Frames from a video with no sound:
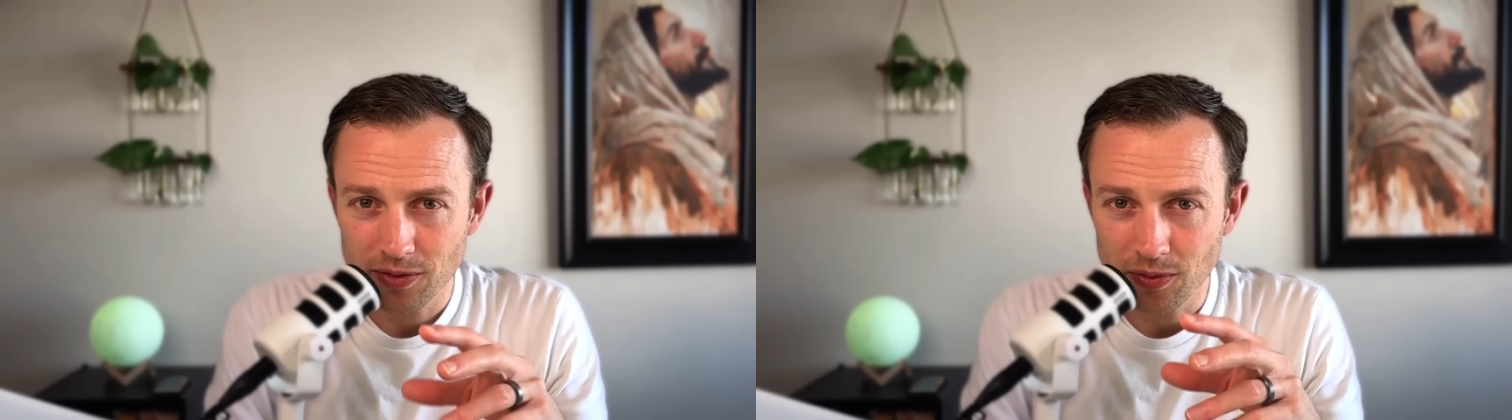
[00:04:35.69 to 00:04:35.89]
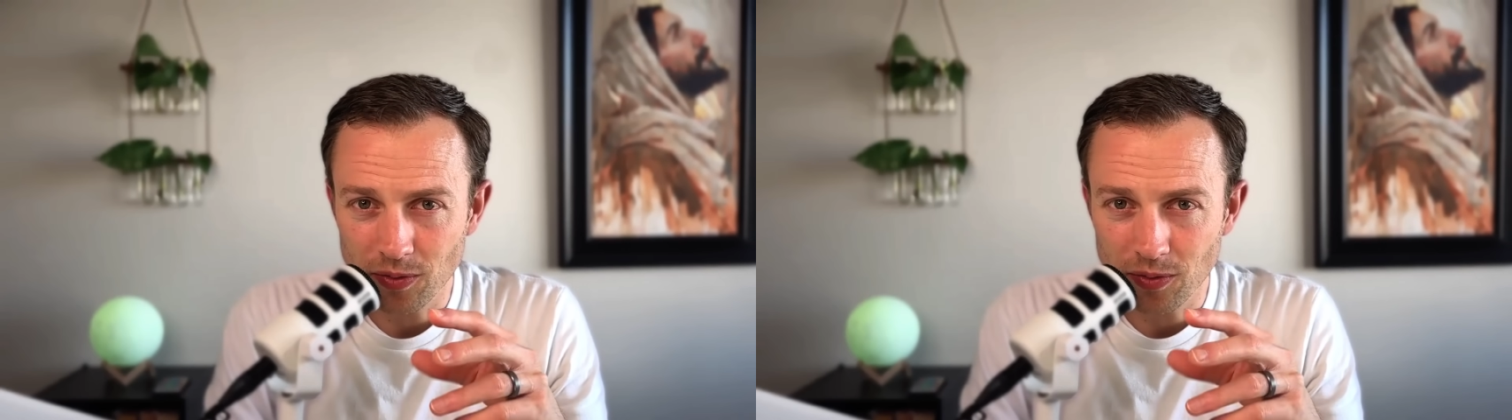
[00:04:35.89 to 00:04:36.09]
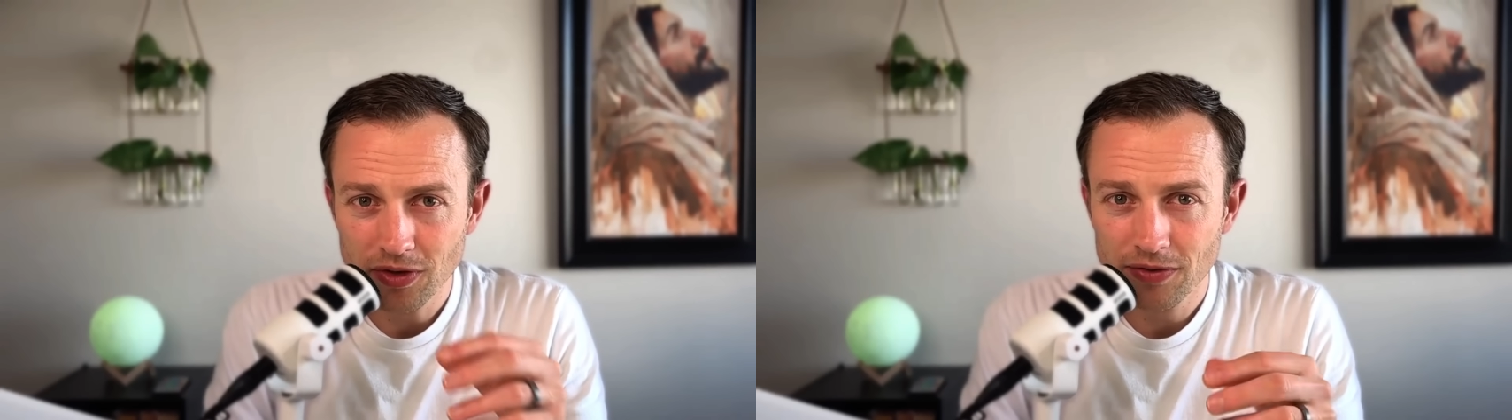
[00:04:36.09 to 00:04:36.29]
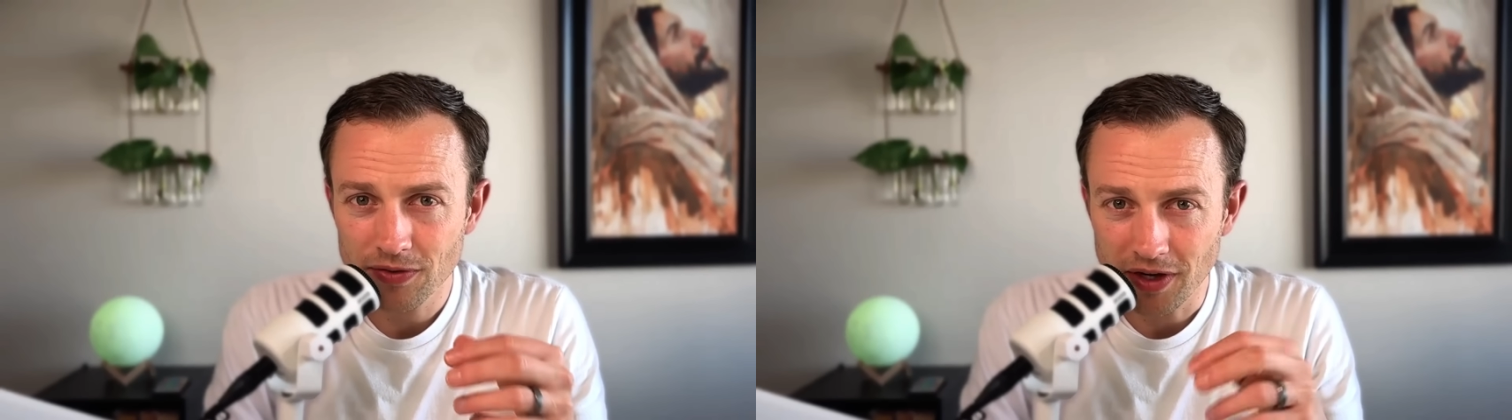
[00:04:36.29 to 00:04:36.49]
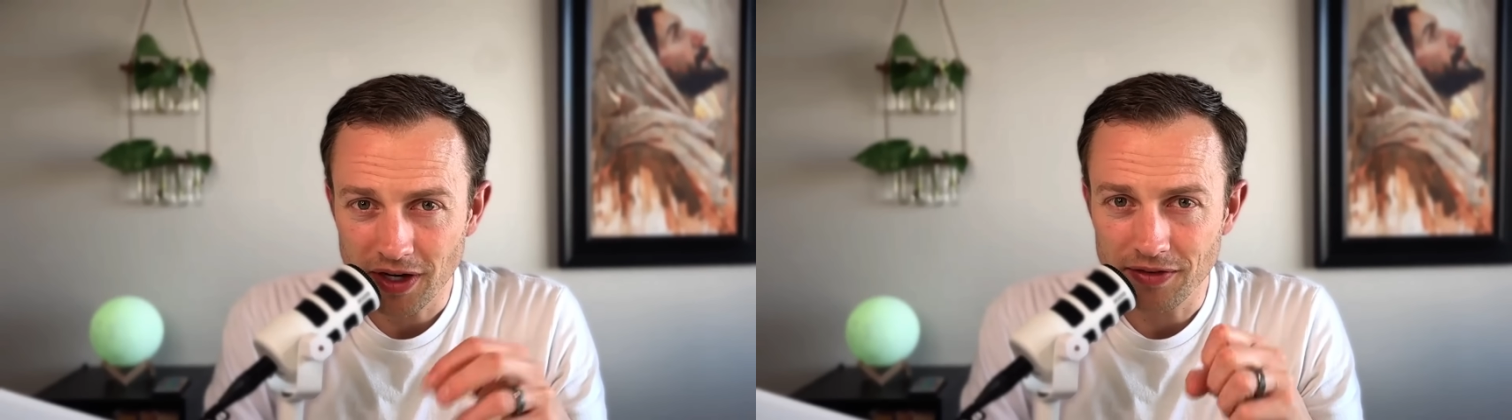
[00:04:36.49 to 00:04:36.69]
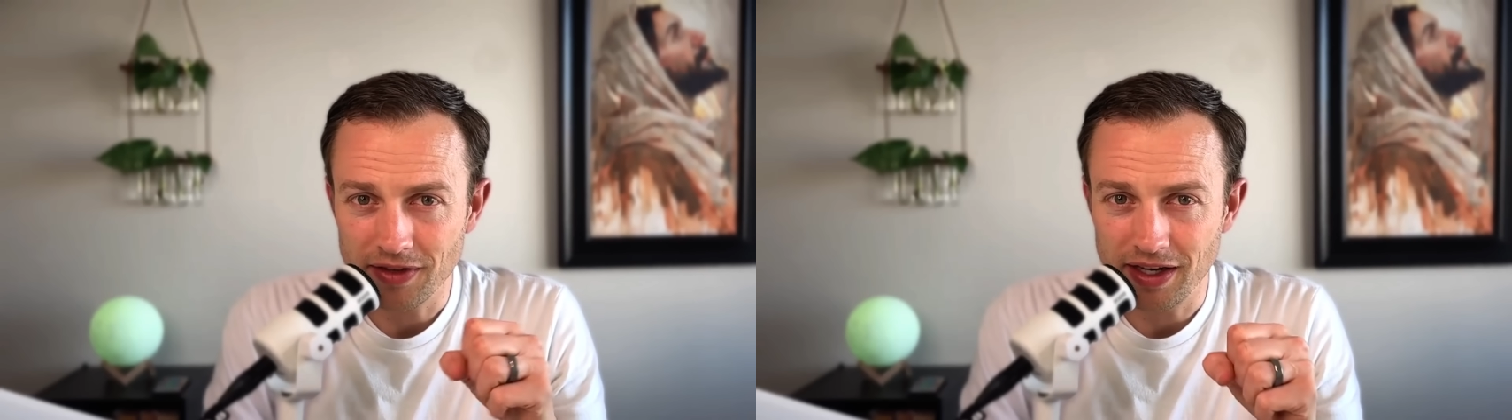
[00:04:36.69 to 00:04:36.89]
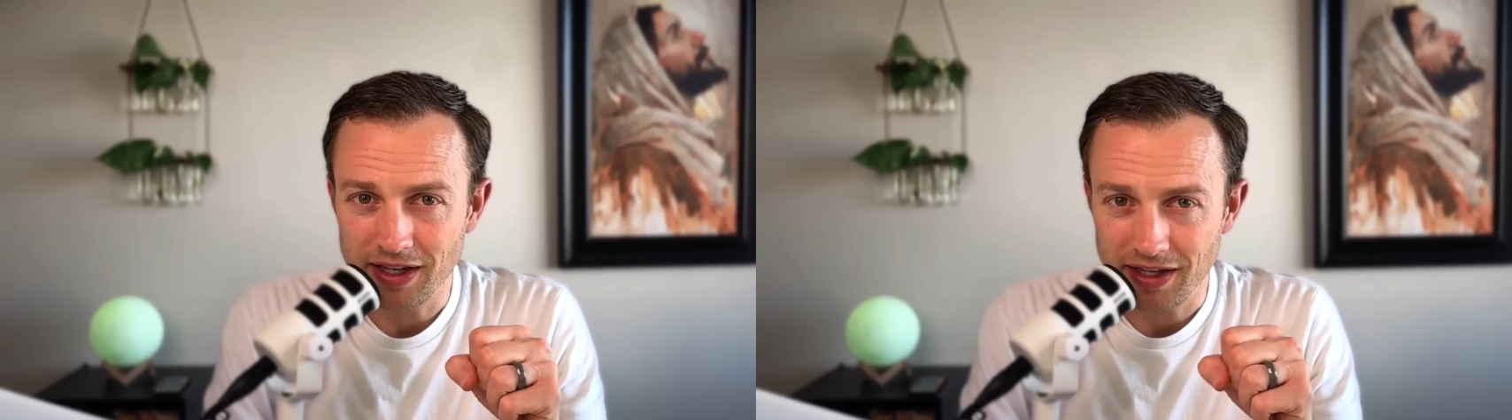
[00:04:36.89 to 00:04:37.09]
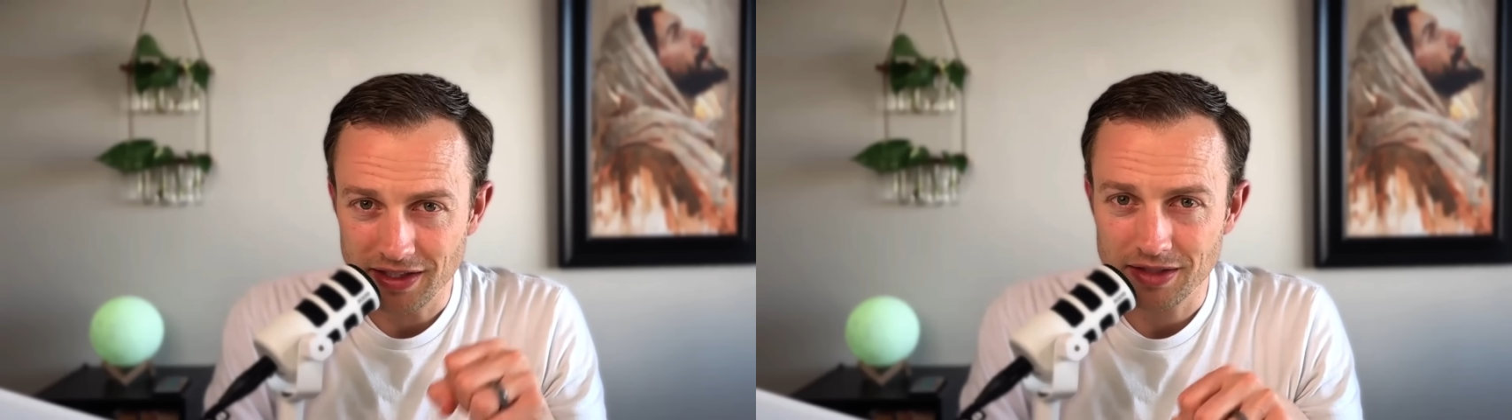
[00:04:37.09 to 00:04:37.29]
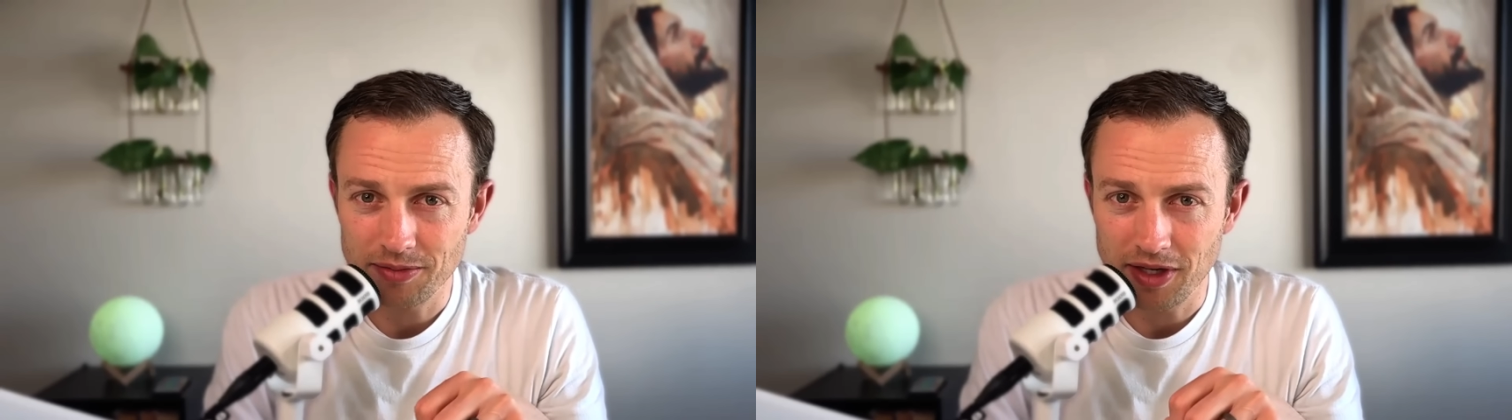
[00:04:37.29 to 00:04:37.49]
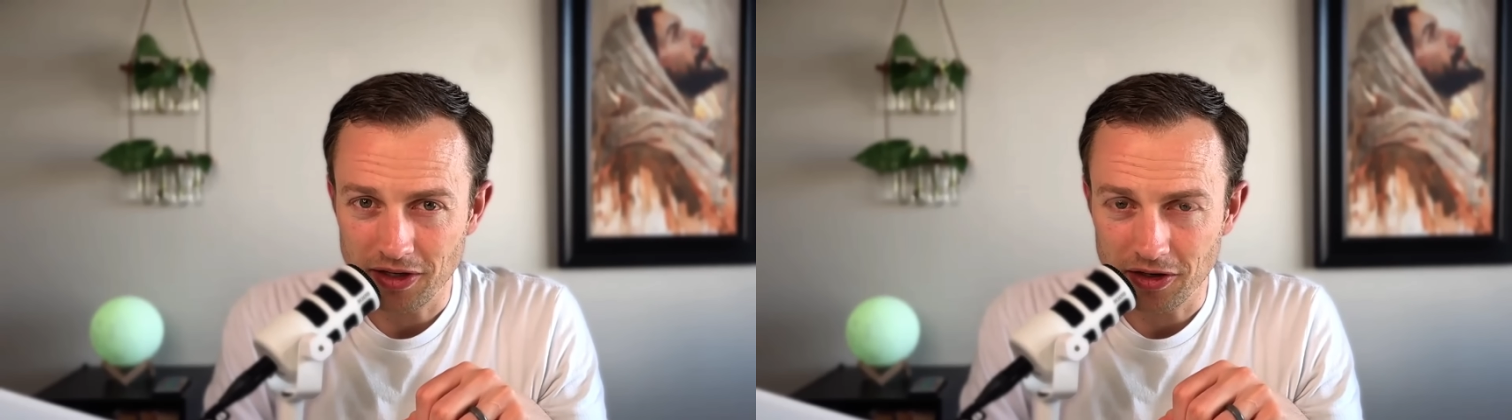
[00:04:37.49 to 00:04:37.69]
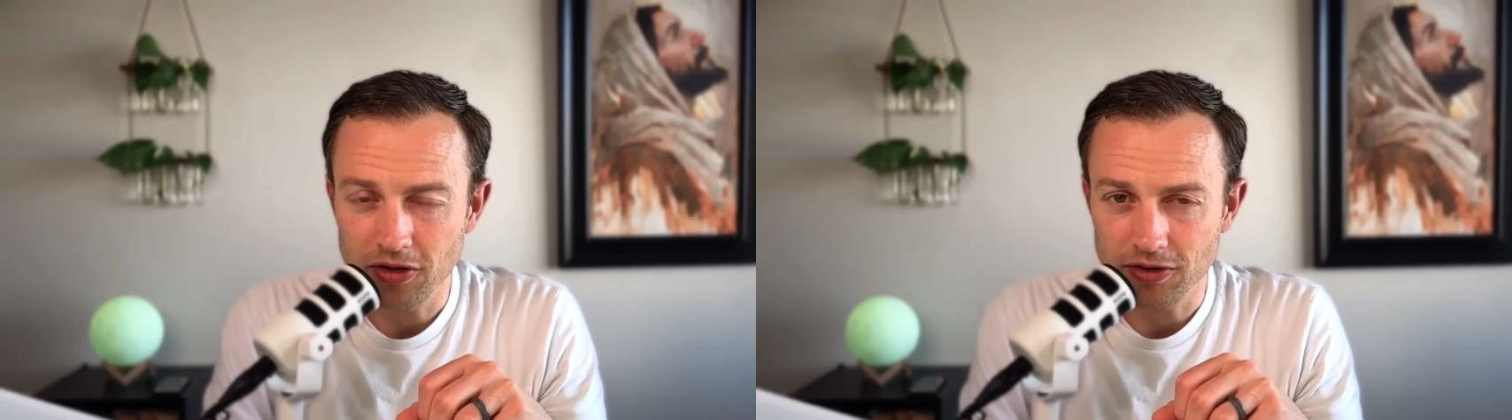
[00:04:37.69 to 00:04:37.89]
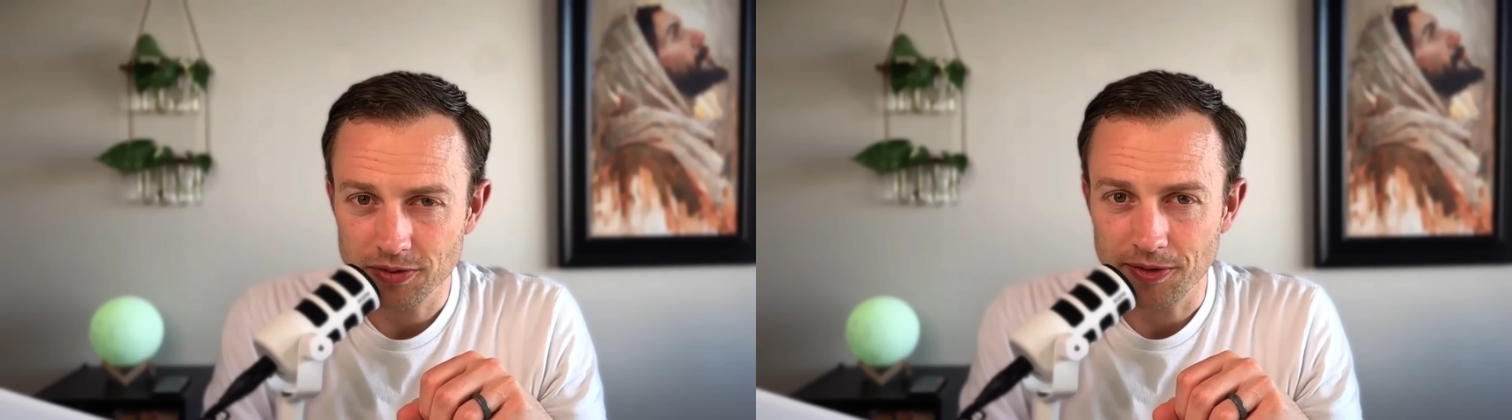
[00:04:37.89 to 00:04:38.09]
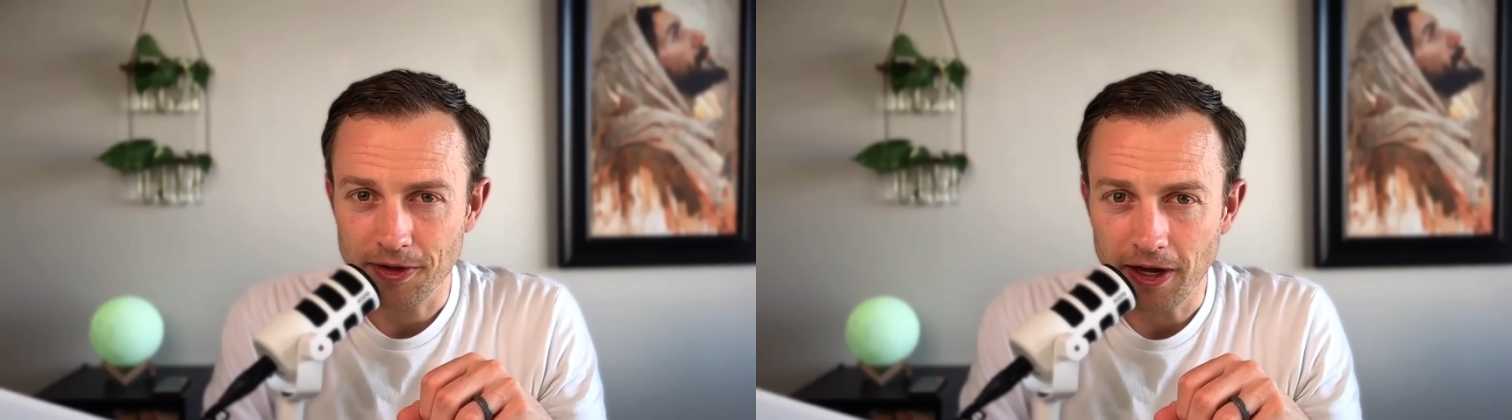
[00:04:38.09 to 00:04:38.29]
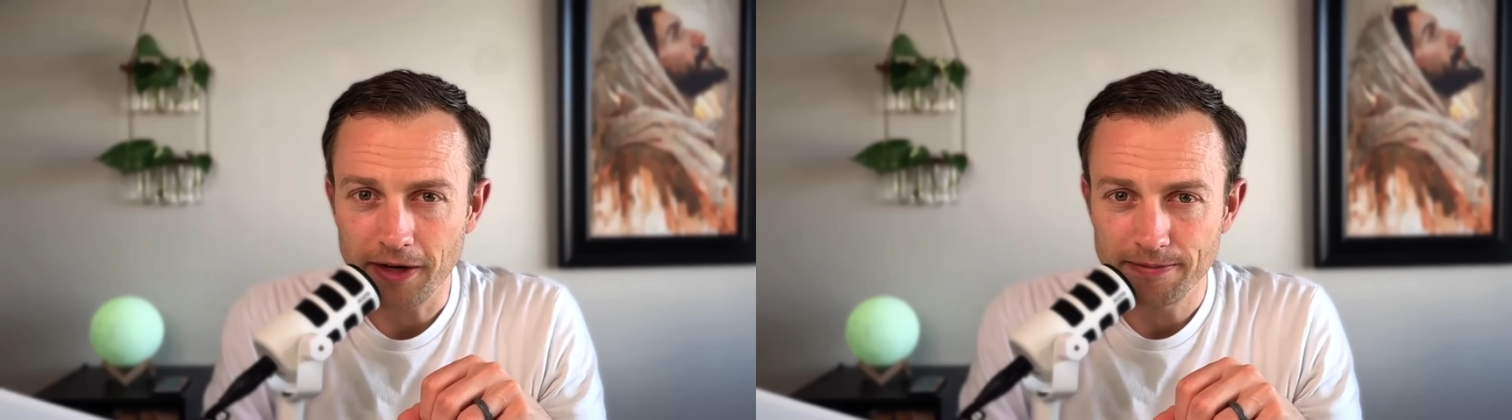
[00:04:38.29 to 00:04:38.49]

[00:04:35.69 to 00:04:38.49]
we're afraid of getting intimate and close with God.